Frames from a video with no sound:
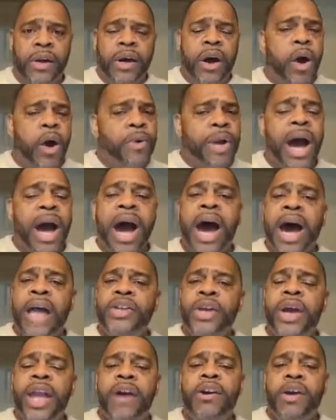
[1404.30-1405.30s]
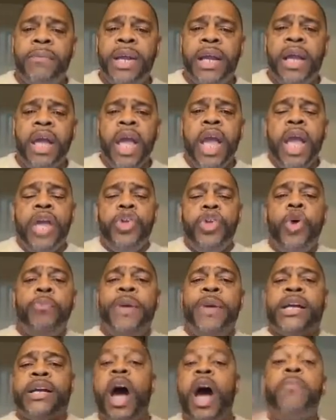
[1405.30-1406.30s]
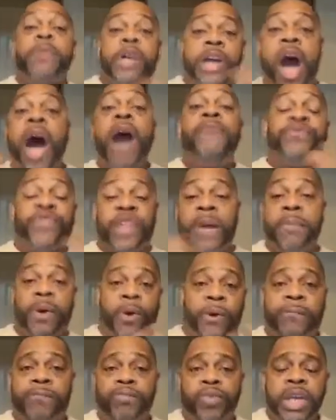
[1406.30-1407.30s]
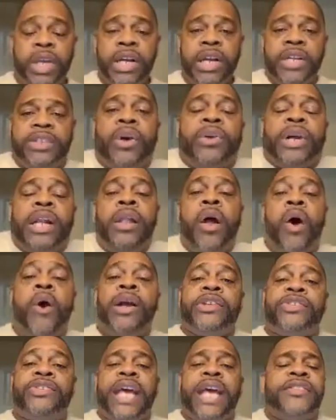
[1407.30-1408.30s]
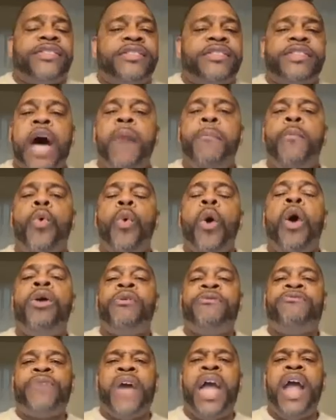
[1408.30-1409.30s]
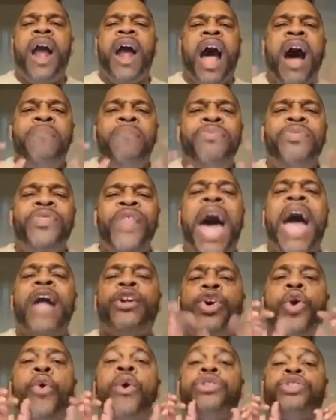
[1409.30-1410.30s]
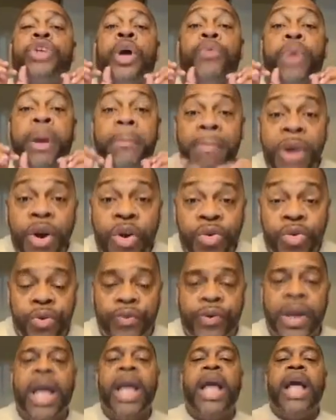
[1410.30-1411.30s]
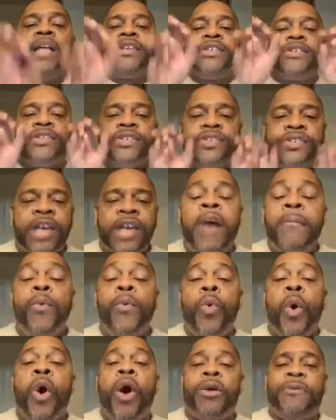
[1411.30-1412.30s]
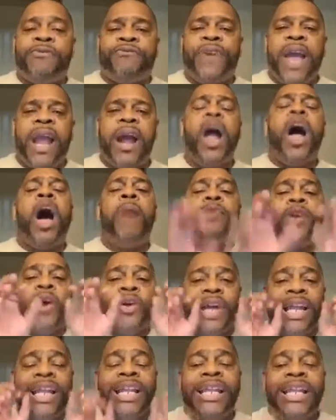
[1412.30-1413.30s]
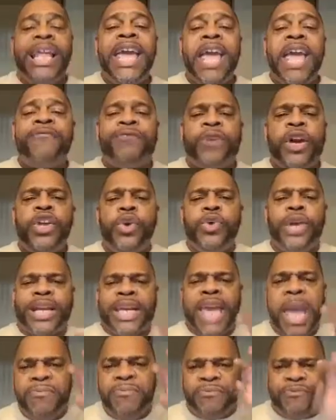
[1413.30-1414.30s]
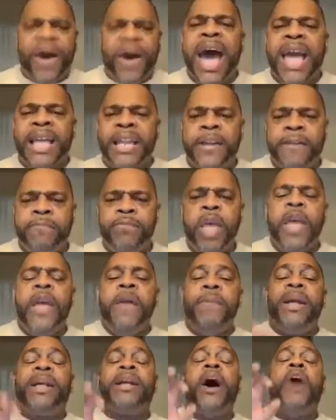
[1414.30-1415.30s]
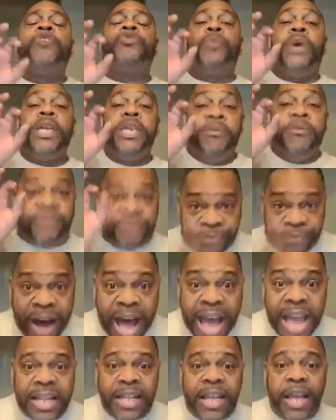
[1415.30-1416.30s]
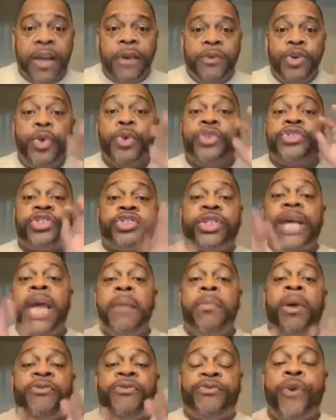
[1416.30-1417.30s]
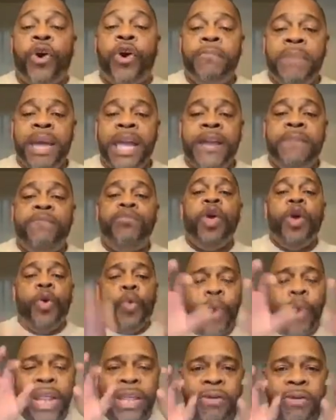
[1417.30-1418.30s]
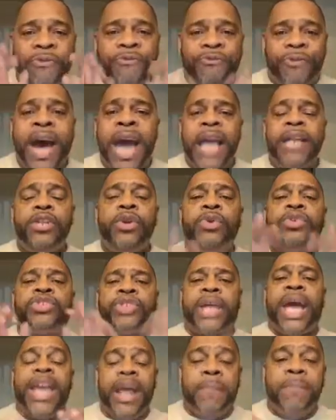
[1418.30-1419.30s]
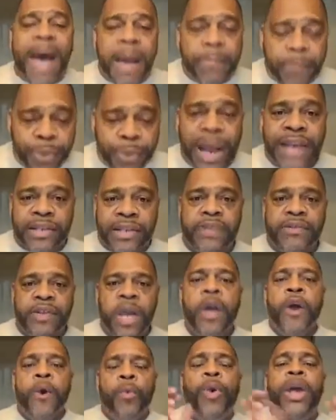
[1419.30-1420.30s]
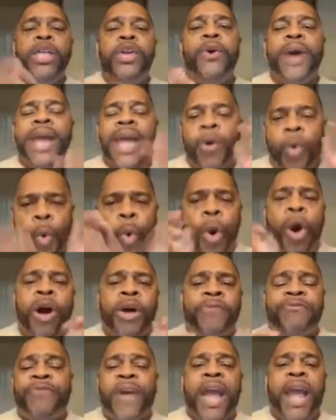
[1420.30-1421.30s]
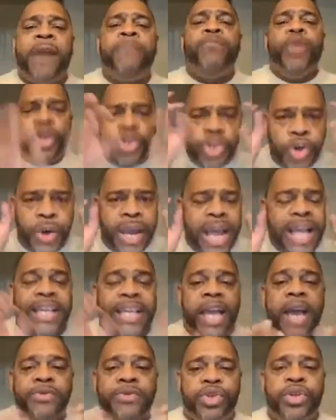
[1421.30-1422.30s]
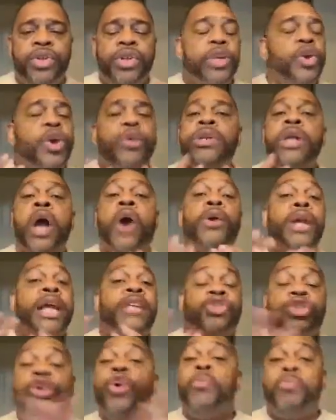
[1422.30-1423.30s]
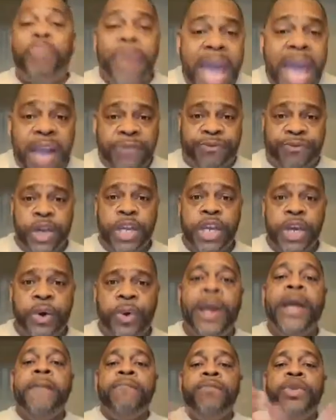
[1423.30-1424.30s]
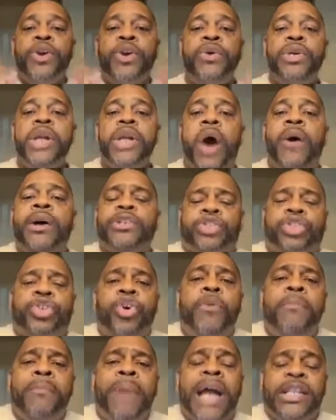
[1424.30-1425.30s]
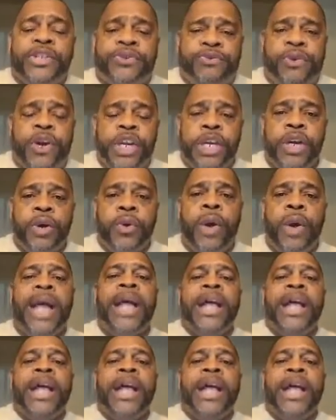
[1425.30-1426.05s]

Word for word: Oh God, you hearing me? You become comfortable. So the Lord says, some warfare I'm not going to remove. Some warfare I'm going to leave for you to keep fighting. Because when you fight, you stay before me. When you fight, you stay in my presence. When you're in warfare, you it gives you you know it's too big for you. You know it's too much for you.